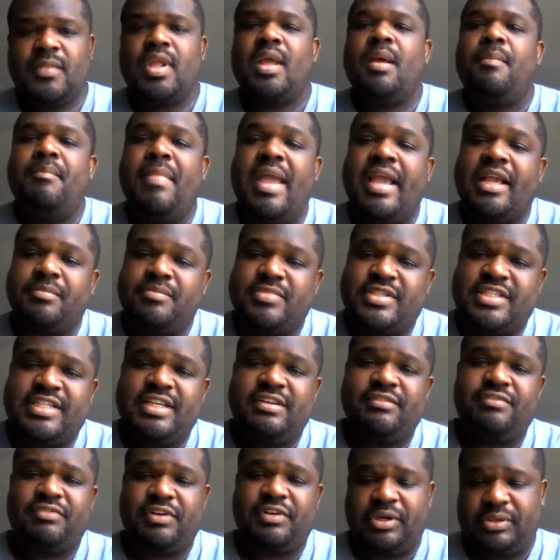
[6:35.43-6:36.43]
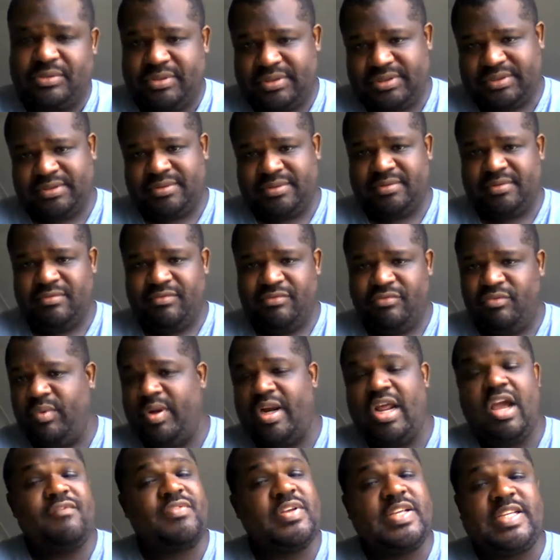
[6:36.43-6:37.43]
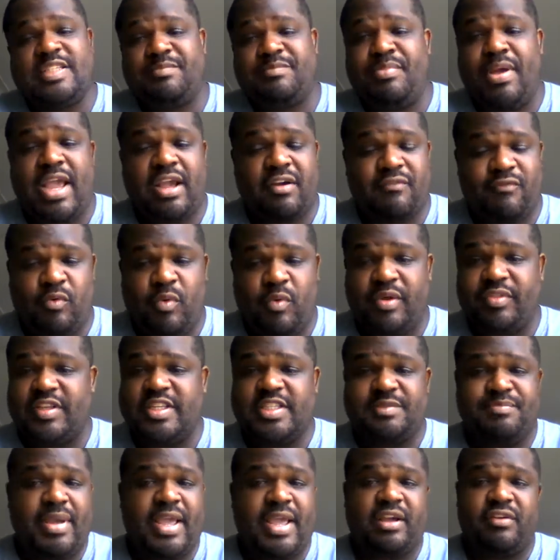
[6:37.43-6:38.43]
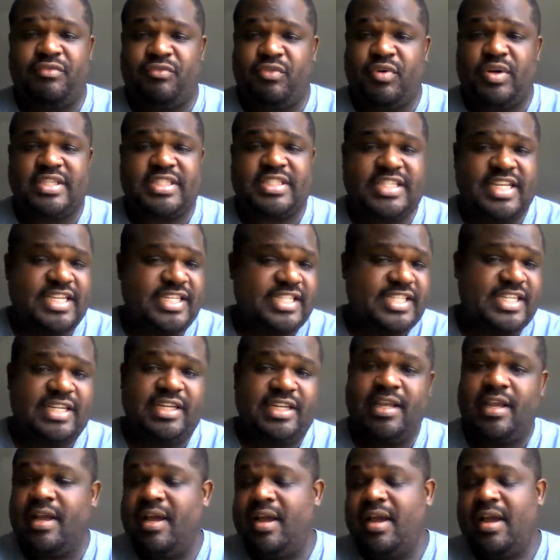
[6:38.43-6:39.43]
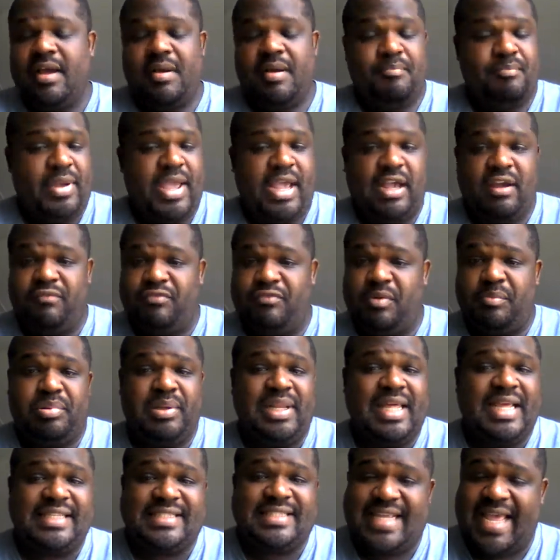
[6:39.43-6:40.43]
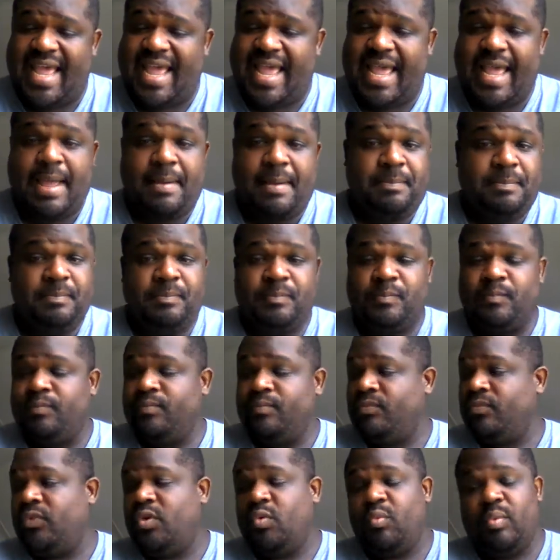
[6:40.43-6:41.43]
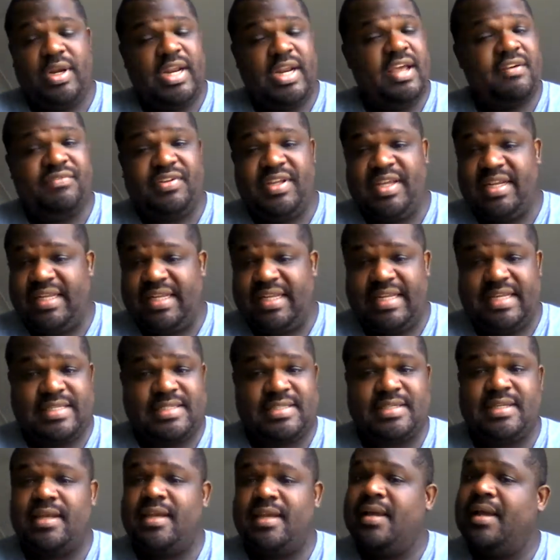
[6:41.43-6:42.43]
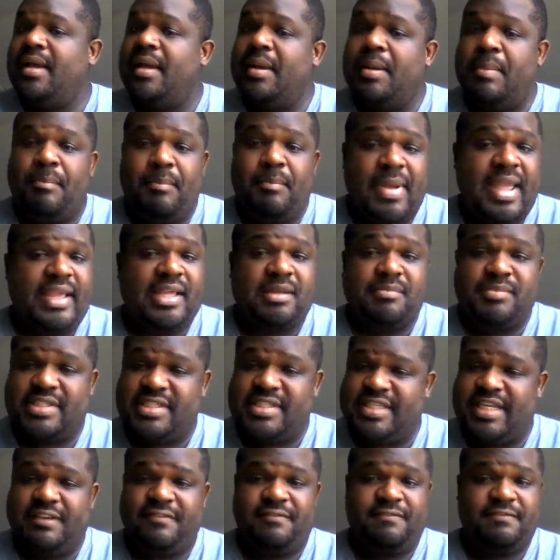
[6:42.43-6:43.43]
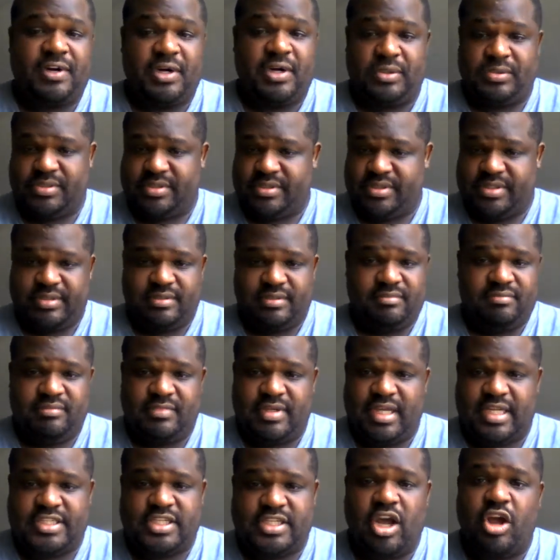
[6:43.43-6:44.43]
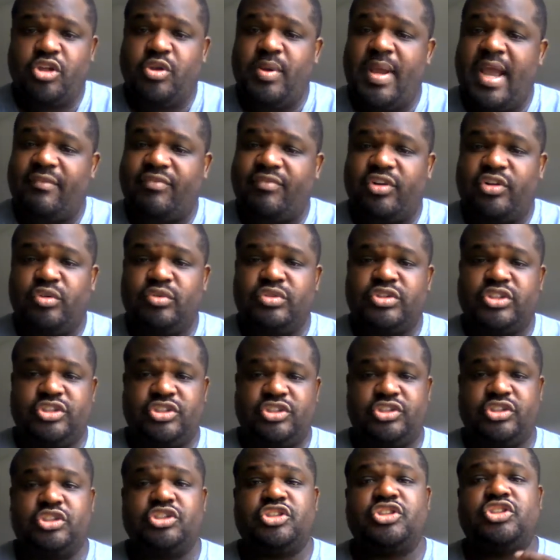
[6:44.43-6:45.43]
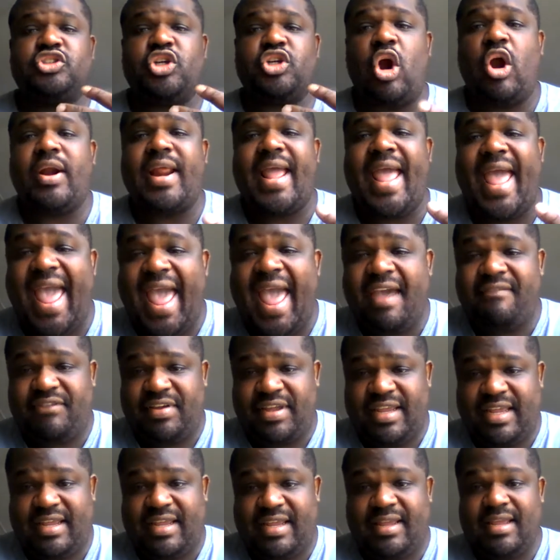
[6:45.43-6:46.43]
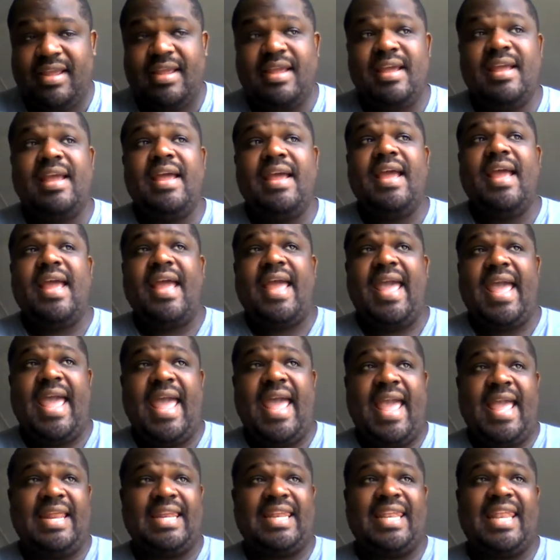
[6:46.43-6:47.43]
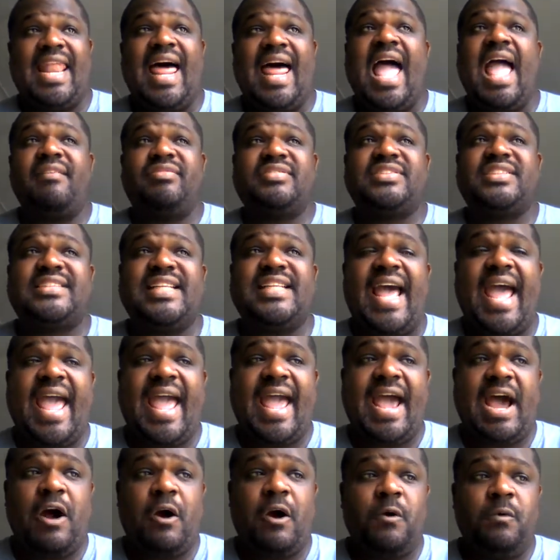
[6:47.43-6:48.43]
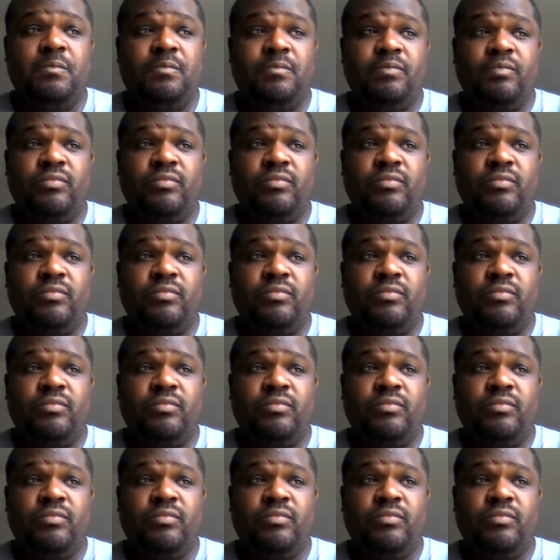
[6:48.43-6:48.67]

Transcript: make him sit first. Whatever he's begging for, whether he's begging for attention, begging for playtime, whatever it is, make him sit first. That's all you have to do just to start having a lifestyle,